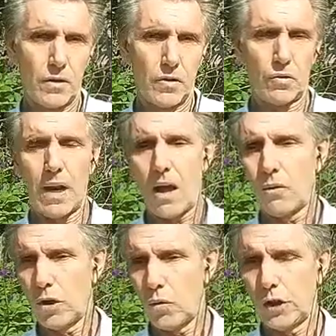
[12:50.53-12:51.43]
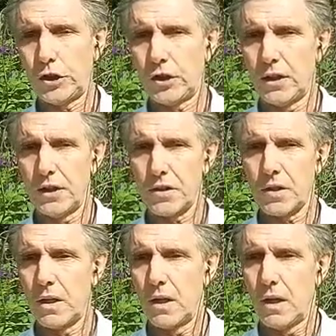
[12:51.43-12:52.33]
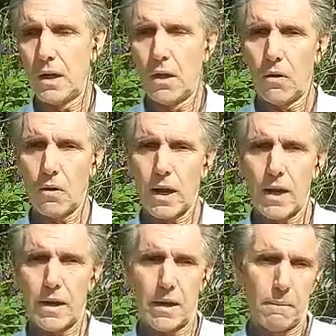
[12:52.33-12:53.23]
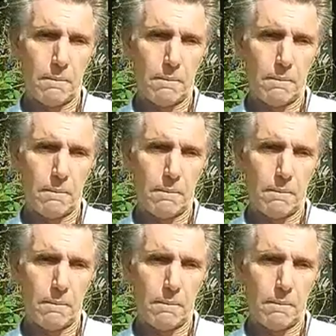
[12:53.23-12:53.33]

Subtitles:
So now the question is, okay,